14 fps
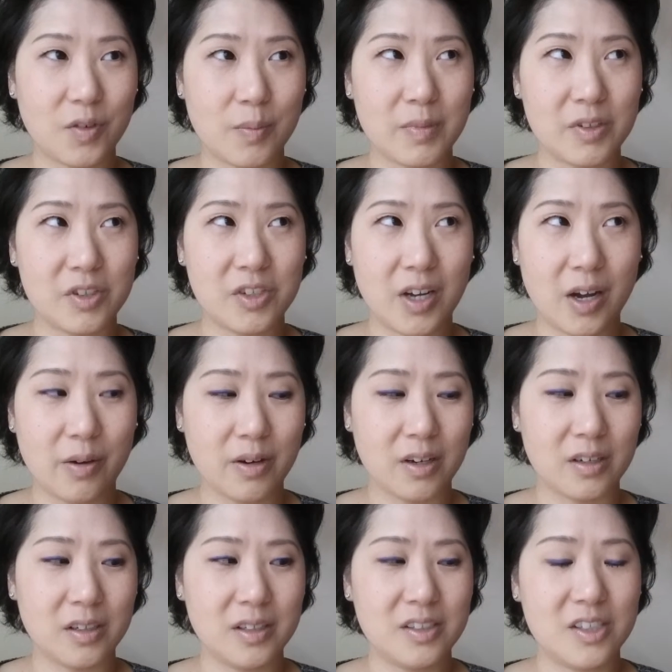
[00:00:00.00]
from the
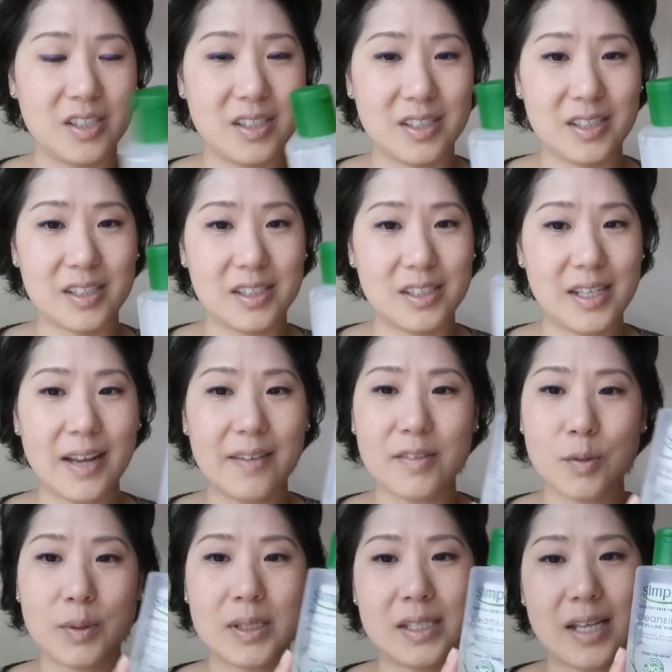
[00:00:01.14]
shower. Just
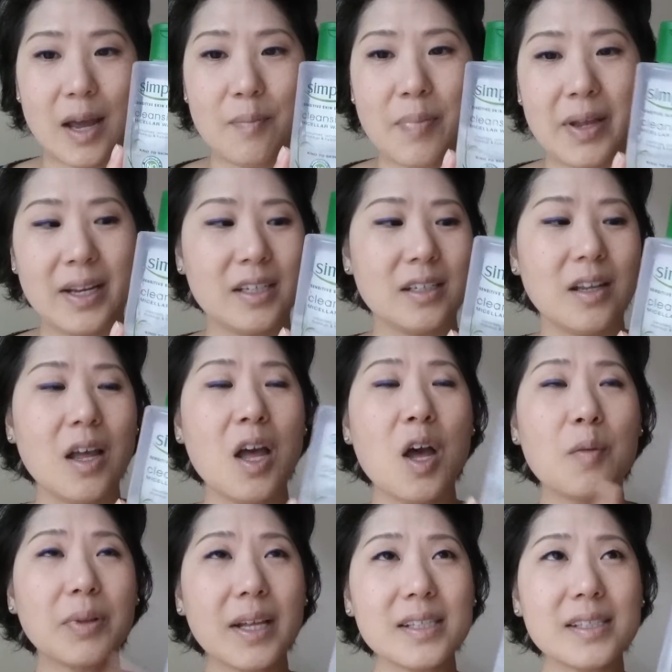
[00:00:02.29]
saves one step, and
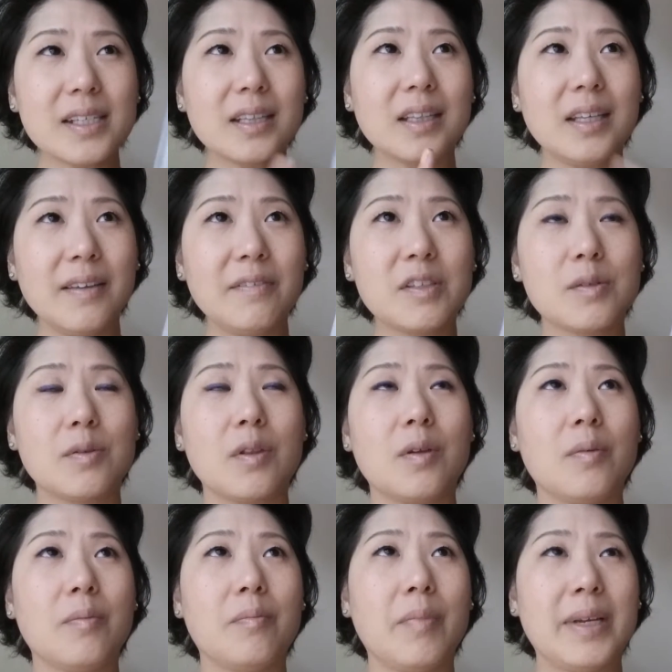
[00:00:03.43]
plus it leaves
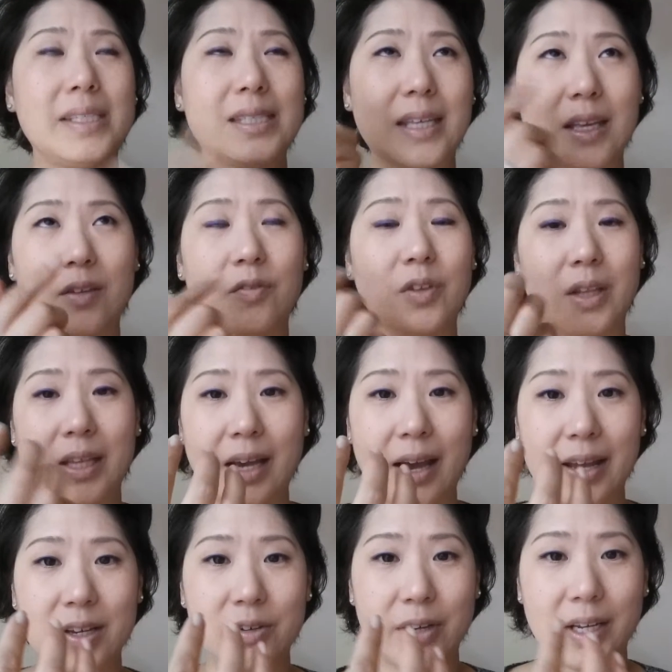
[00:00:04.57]
my skin feeling
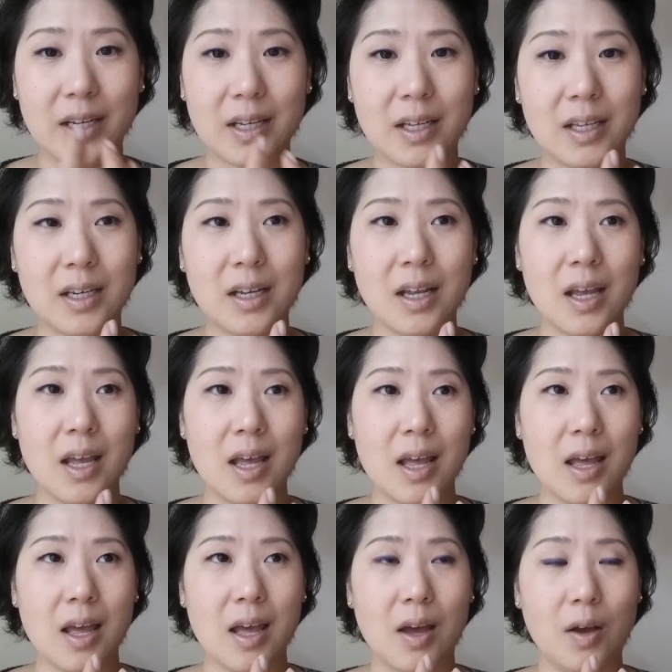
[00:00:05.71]
hydrated,
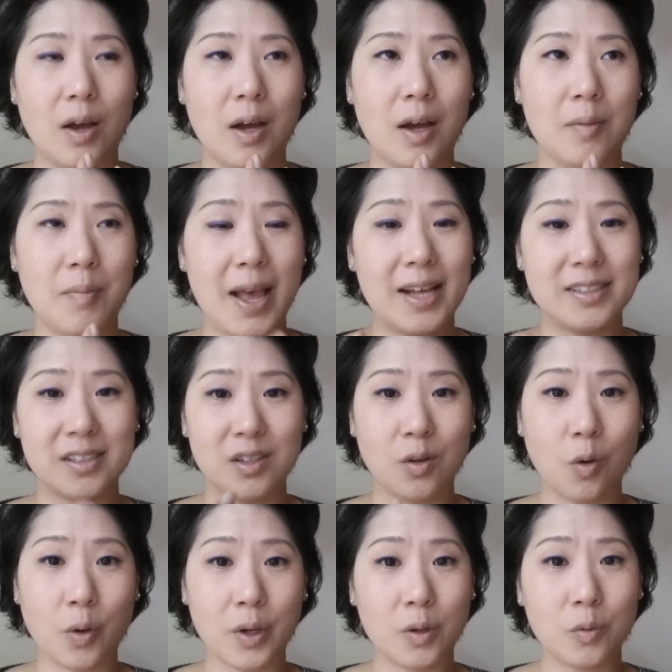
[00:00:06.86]
as an
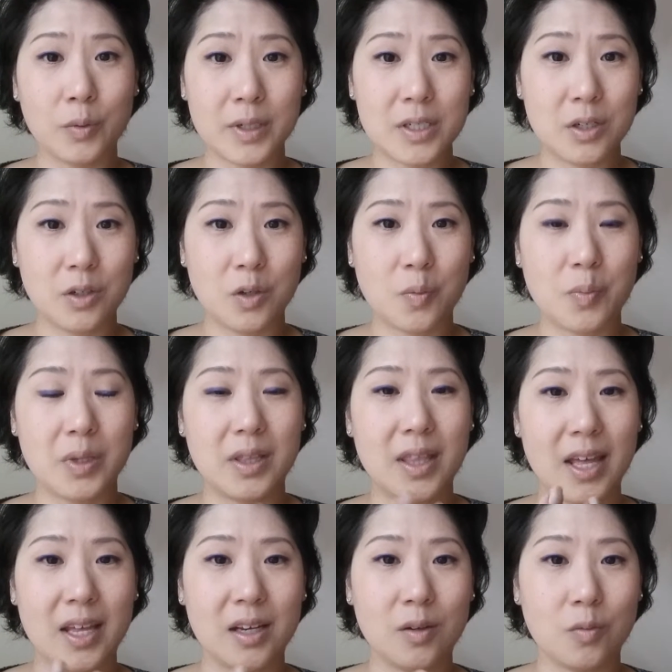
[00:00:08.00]
oil would do, but
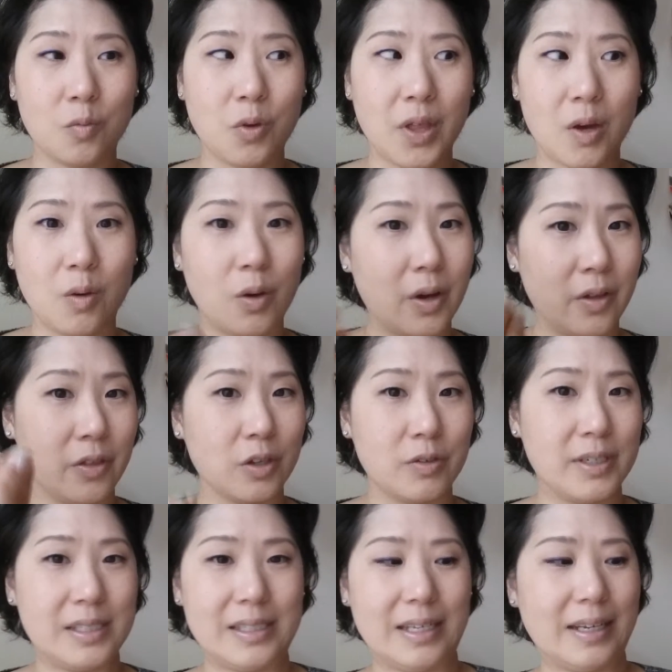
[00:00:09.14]
then without all the
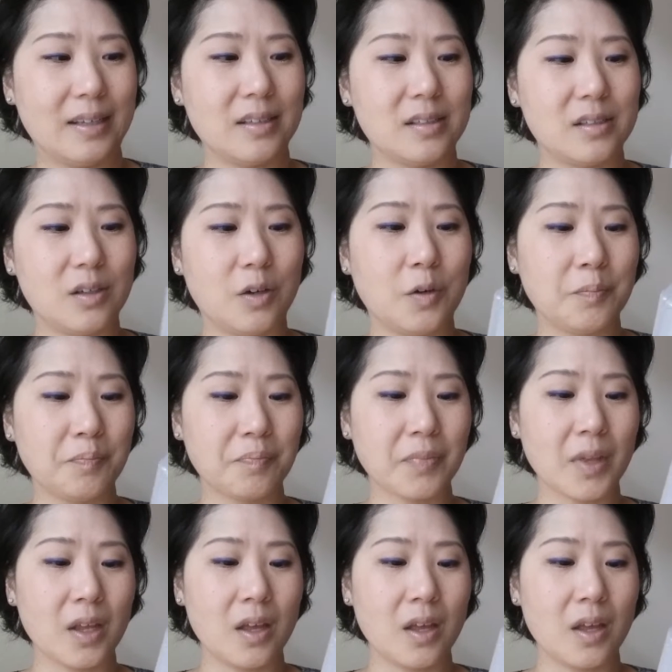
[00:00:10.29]
greasiness. So